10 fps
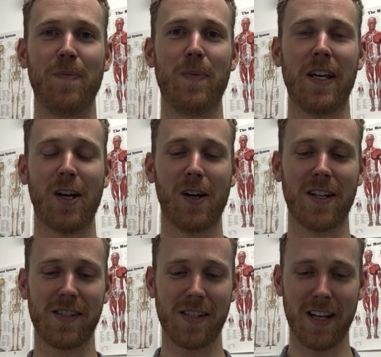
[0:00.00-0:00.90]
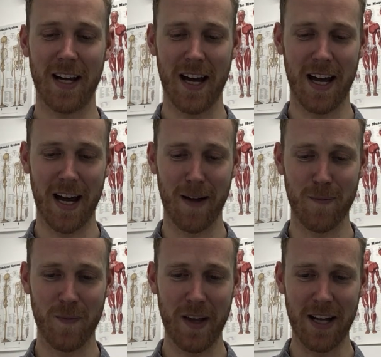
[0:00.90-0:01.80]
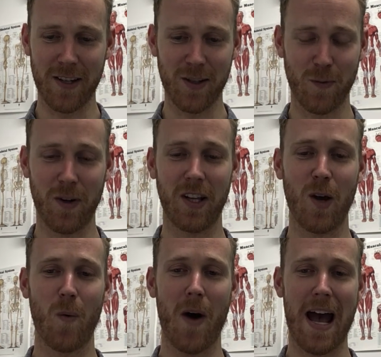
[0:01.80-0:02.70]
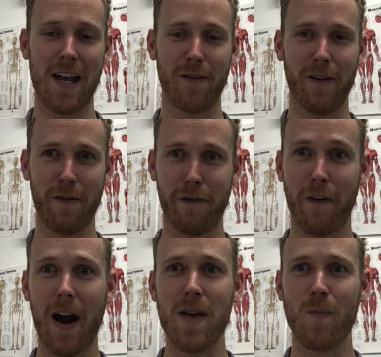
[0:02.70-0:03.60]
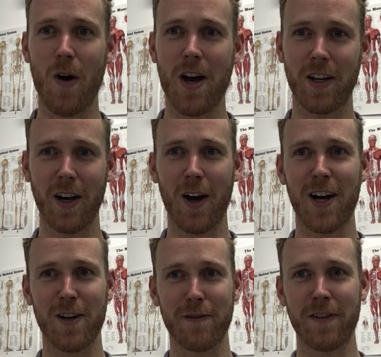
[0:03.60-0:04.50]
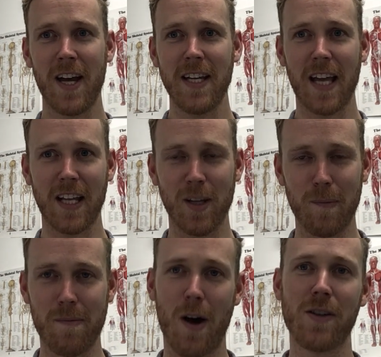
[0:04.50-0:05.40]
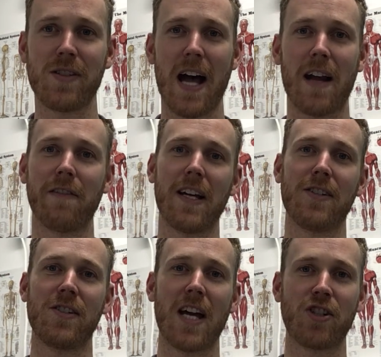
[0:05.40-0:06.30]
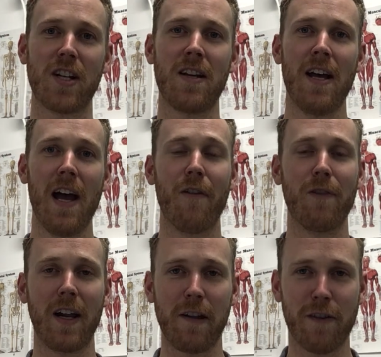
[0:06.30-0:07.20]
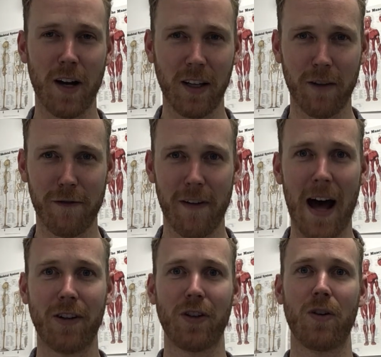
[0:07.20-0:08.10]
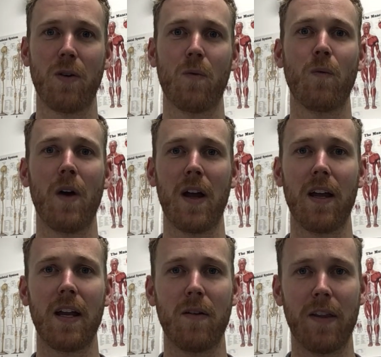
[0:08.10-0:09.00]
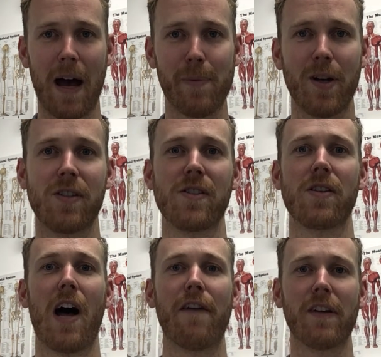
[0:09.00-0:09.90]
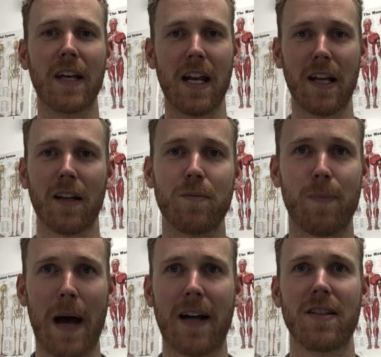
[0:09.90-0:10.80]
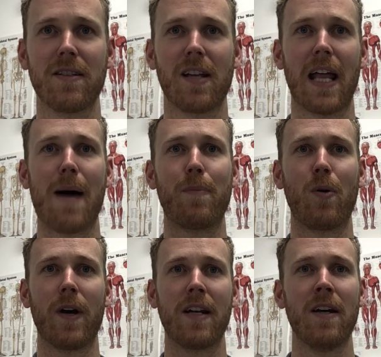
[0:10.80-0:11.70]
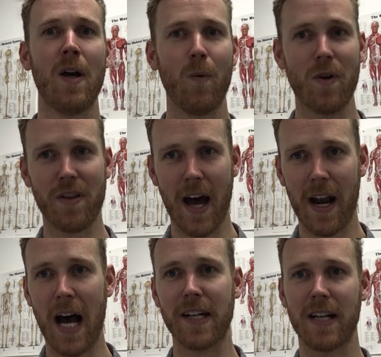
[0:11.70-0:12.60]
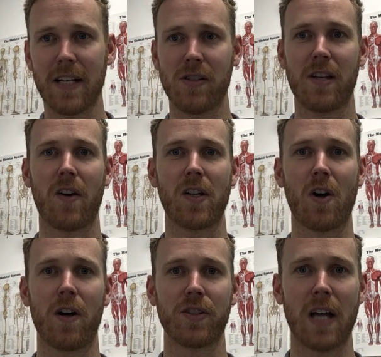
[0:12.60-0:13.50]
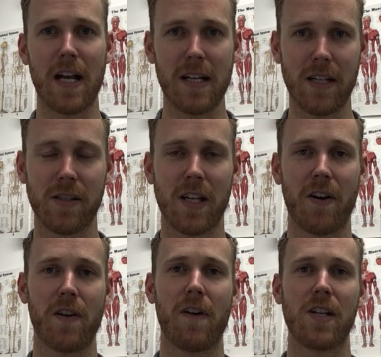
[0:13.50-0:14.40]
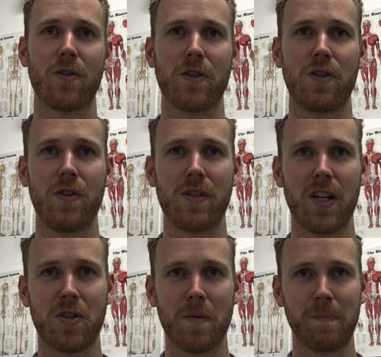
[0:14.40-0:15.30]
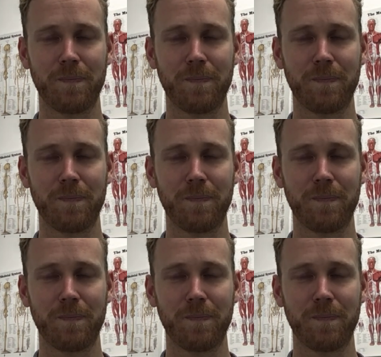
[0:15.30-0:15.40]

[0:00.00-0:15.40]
because it's really a way of a framework of getting the most out of each session and really finding the value in that person's life and getting them back into that point without unnecessary cost, unnecessary resource usage.